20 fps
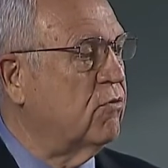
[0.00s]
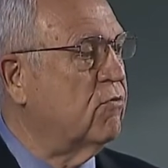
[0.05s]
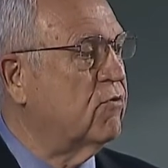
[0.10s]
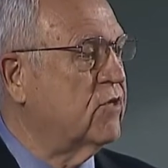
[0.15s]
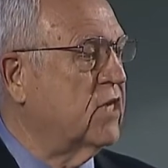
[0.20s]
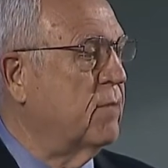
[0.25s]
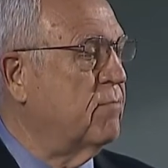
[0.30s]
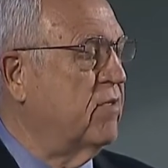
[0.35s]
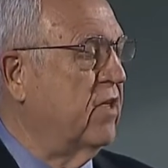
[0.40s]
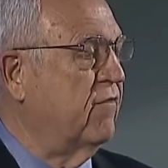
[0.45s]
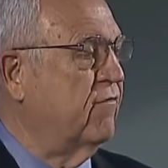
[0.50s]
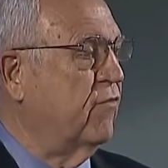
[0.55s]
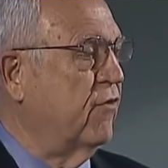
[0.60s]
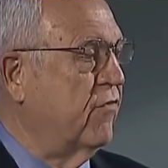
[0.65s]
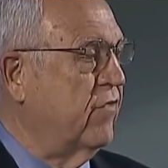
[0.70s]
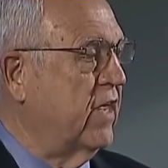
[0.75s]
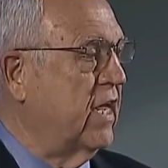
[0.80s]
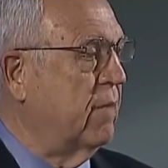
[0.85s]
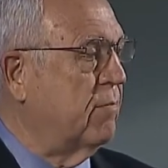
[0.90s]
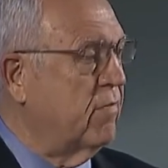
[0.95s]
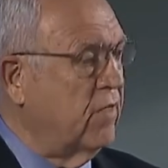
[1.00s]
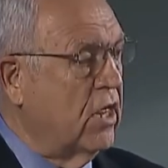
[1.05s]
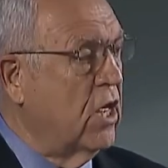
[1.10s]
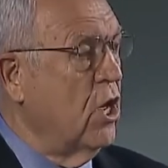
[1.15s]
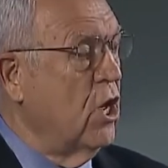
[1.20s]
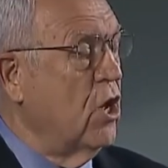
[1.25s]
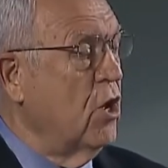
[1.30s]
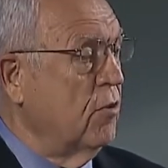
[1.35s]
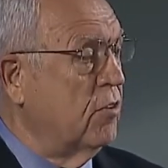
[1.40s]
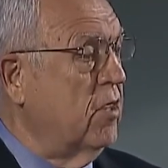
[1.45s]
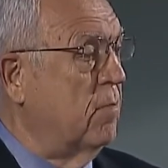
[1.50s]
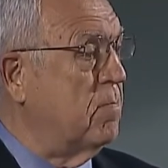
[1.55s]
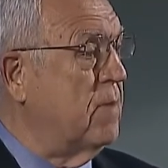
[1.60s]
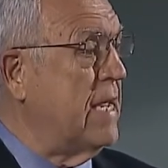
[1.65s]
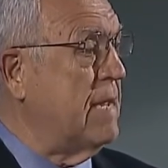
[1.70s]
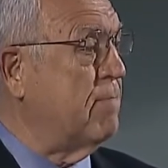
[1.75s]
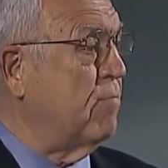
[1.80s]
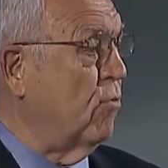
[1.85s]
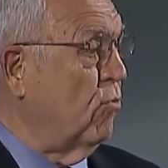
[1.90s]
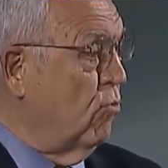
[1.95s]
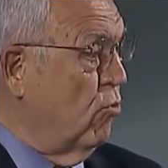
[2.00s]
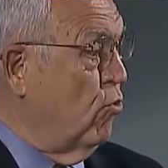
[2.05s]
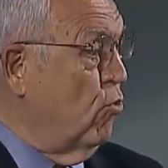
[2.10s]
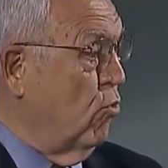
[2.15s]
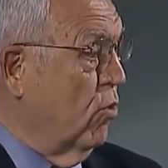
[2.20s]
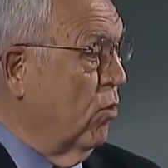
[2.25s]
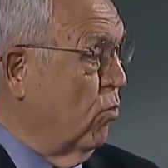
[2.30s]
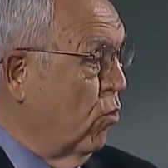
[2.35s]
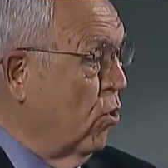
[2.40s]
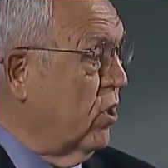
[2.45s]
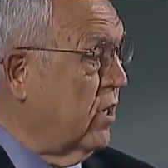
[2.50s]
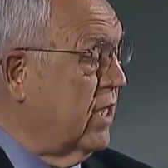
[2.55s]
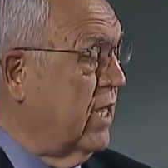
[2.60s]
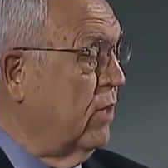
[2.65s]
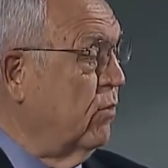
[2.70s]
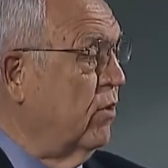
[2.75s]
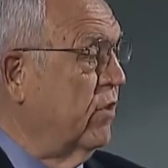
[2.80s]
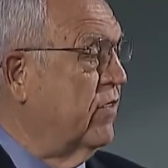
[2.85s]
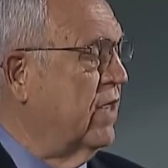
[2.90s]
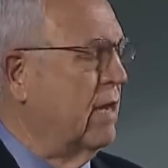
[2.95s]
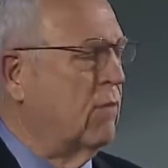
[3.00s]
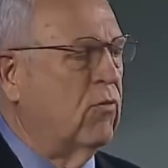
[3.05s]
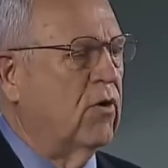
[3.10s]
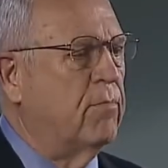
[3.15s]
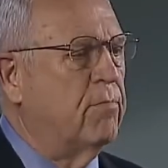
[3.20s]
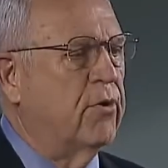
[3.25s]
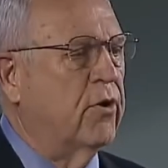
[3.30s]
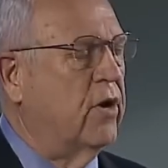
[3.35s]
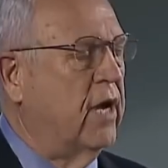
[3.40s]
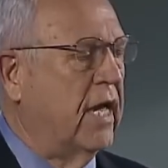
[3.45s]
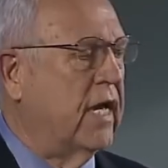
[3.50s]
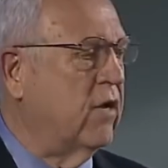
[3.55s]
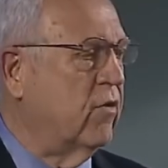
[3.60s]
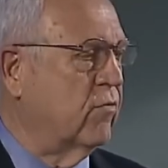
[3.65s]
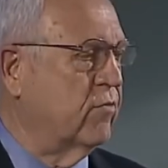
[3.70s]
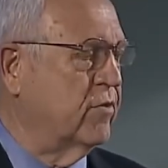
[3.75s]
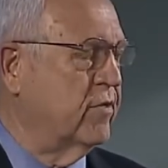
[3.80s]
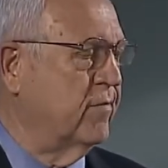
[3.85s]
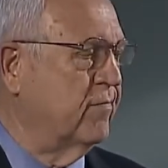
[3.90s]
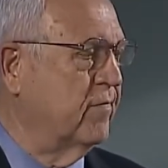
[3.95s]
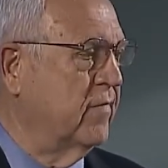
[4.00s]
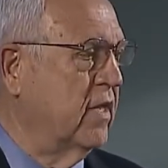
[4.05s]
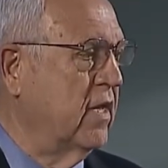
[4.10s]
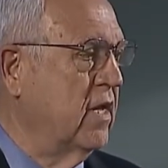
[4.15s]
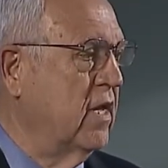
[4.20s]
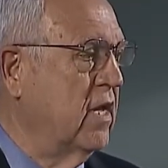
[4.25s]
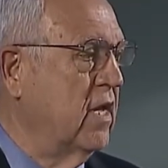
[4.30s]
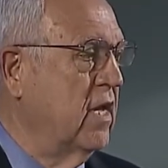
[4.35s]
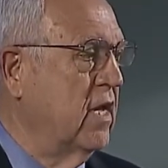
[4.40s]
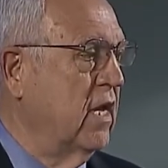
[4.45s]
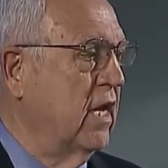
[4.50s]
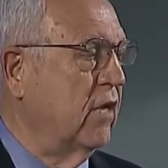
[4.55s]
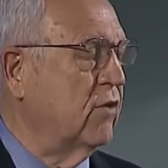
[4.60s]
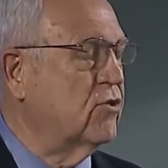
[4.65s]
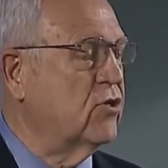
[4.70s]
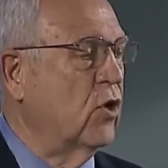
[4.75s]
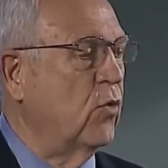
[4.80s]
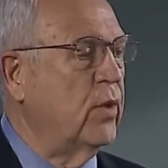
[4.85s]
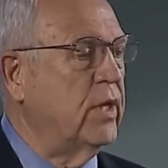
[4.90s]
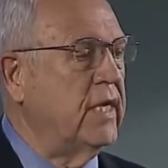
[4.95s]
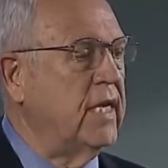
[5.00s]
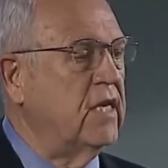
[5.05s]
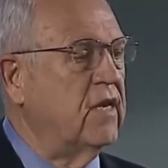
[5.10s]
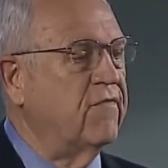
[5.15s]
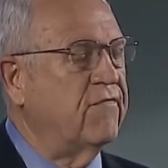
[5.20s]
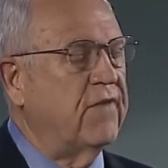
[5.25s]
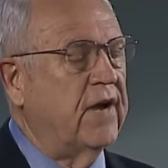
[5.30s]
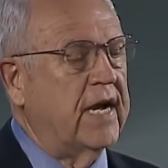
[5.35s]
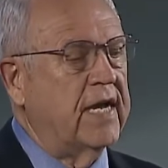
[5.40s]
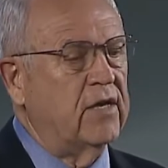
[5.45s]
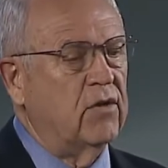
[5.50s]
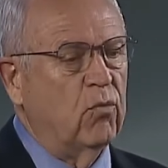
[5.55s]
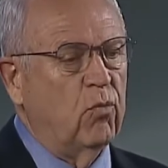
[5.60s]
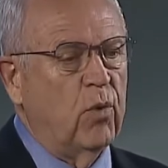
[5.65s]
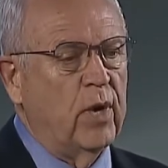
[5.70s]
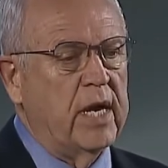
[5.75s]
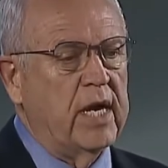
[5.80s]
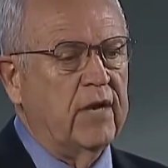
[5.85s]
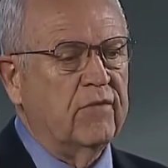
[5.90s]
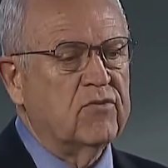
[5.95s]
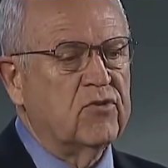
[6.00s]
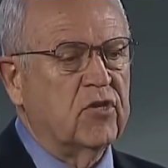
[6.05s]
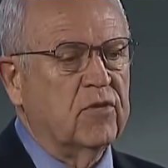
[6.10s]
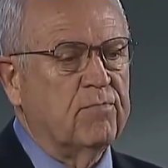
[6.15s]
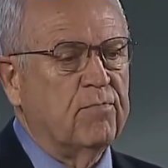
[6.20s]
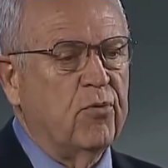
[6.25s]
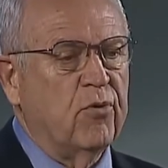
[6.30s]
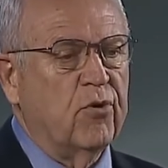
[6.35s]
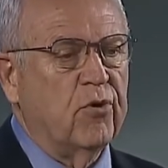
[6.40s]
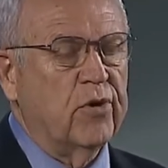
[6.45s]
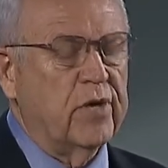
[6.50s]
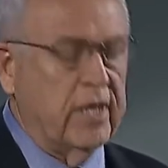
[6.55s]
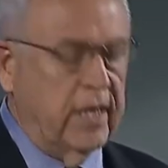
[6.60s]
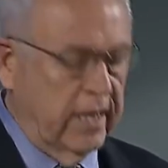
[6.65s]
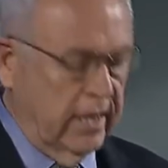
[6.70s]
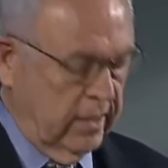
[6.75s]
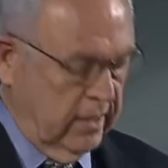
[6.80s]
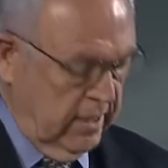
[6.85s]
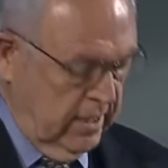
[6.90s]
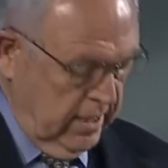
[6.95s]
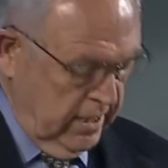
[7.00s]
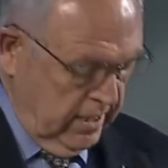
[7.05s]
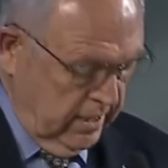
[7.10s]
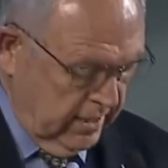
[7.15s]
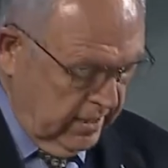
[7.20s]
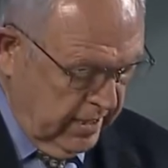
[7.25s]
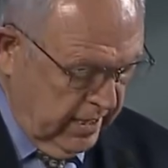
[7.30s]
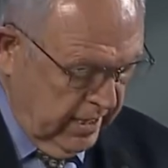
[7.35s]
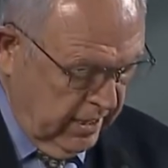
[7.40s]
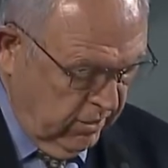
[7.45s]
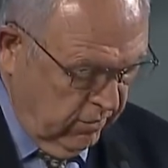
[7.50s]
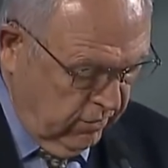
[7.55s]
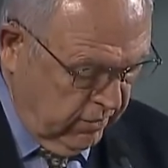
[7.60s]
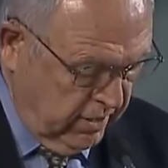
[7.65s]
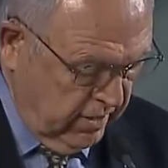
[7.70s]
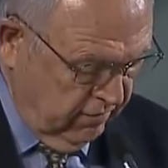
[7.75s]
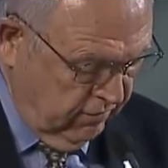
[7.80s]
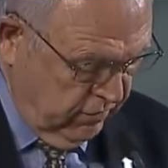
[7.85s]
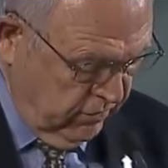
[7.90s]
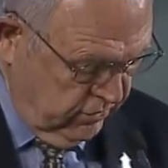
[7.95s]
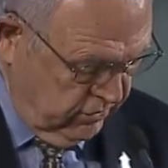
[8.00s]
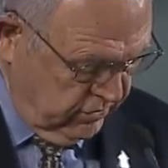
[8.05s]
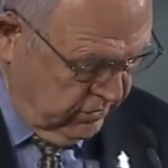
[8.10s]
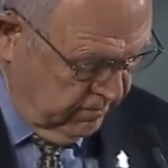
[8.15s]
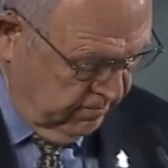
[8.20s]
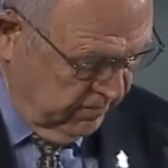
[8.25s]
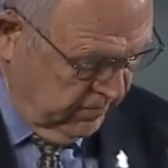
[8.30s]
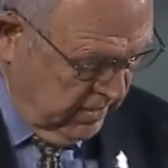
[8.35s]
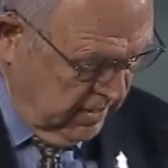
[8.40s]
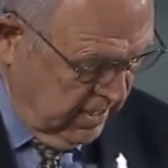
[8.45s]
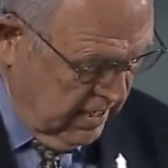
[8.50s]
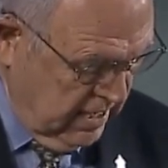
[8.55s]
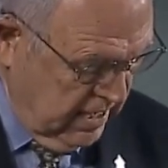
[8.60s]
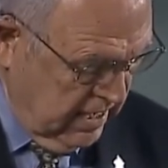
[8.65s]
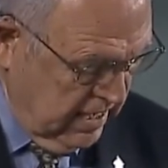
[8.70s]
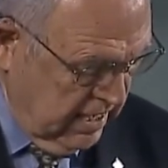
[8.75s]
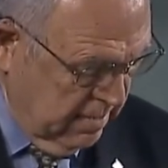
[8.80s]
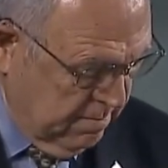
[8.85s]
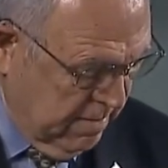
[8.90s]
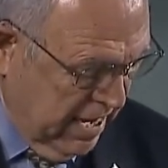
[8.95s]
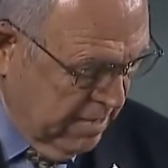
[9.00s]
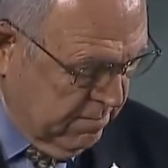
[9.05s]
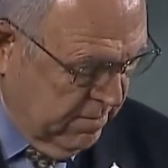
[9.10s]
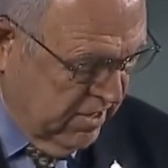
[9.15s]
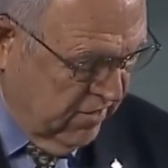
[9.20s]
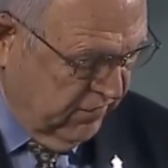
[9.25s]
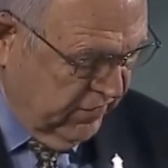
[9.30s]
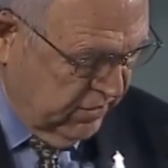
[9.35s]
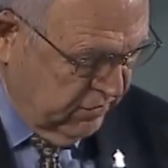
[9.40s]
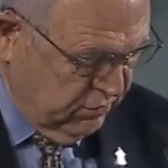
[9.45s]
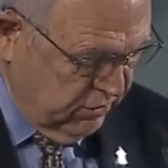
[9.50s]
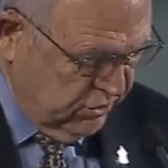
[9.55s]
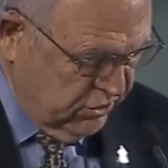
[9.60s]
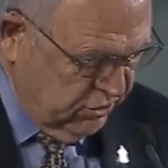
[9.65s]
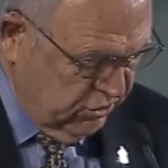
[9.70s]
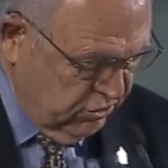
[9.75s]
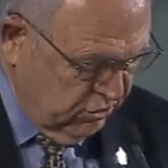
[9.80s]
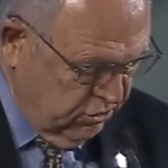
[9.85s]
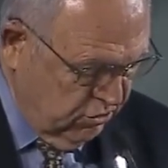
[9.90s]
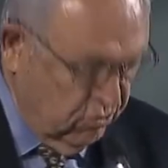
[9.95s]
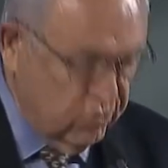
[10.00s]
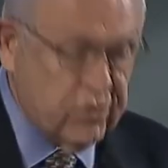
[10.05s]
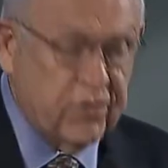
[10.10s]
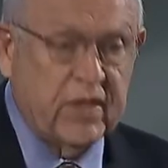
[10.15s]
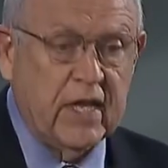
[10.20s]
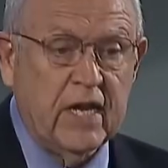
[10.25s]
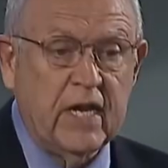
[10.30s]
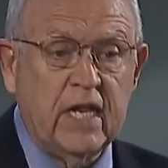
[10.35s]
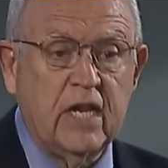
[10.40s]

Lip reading: do something for them, the people who are working with them will burn out. And so we need to find a way of supporting caregivers. It might be of interest to you that